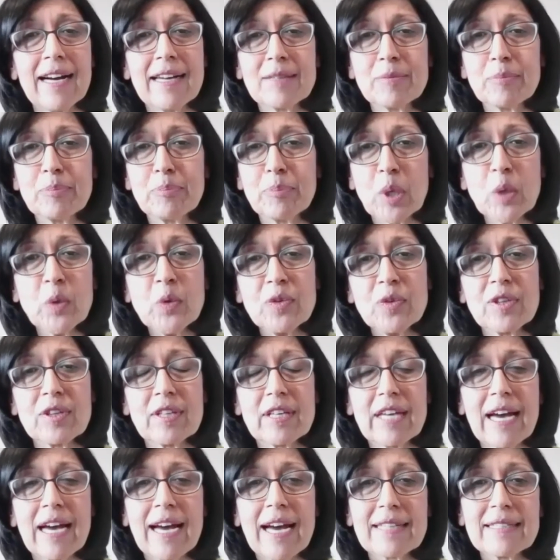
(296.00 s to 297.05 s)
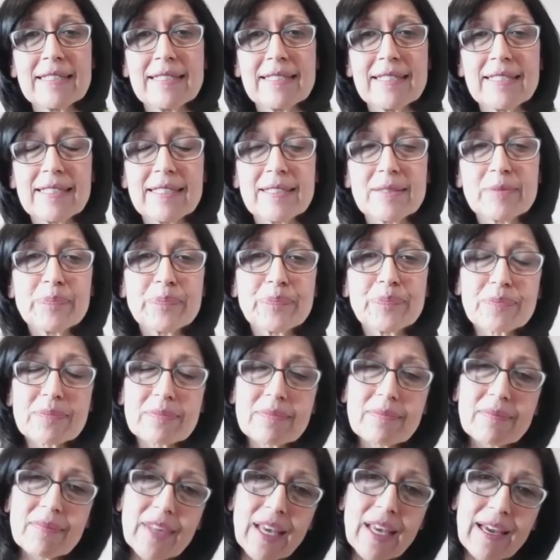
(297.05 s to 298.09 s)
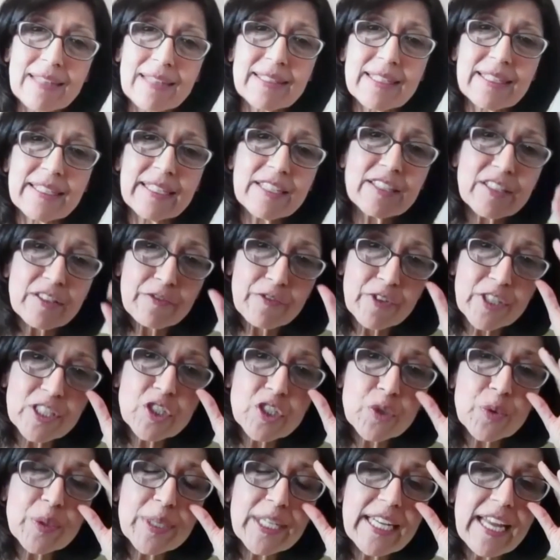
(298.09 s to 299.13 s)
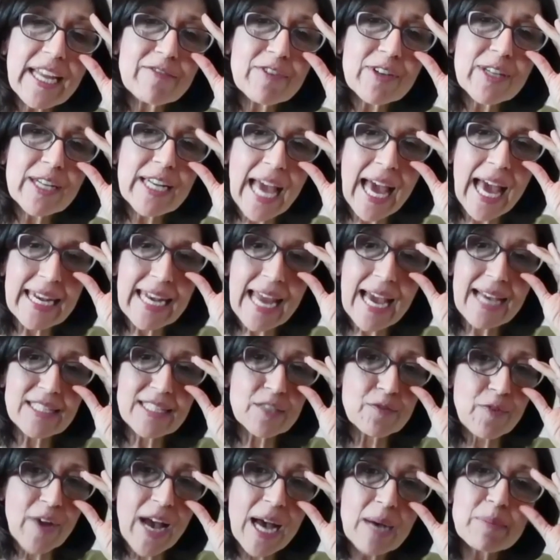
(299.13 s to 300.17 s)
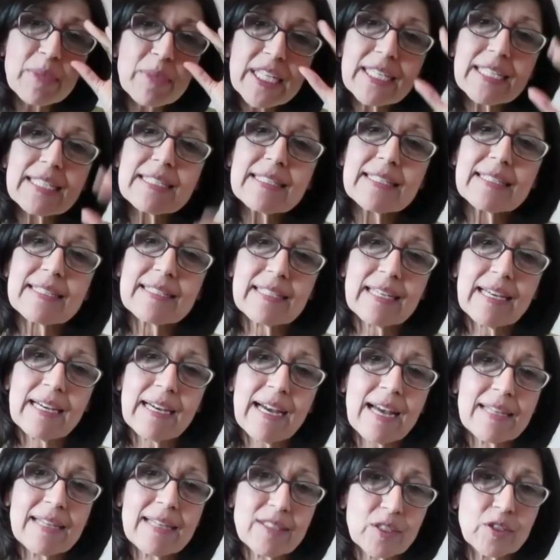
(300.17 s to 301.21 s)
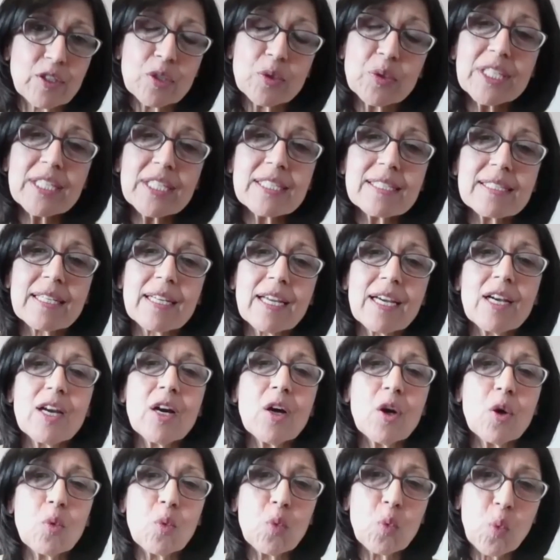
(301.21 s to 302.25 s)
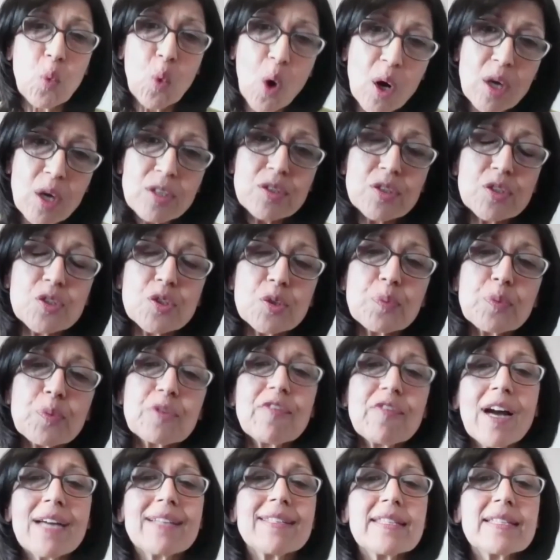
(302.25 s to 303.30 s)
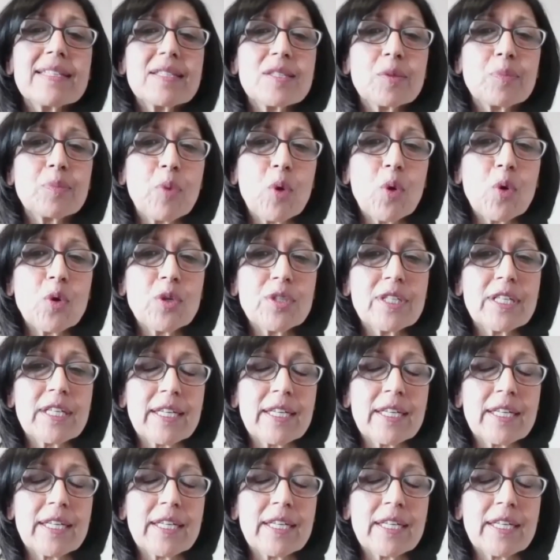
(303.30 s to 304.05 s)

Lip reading: both at an individual level and as families, as a unit, want to provide the support.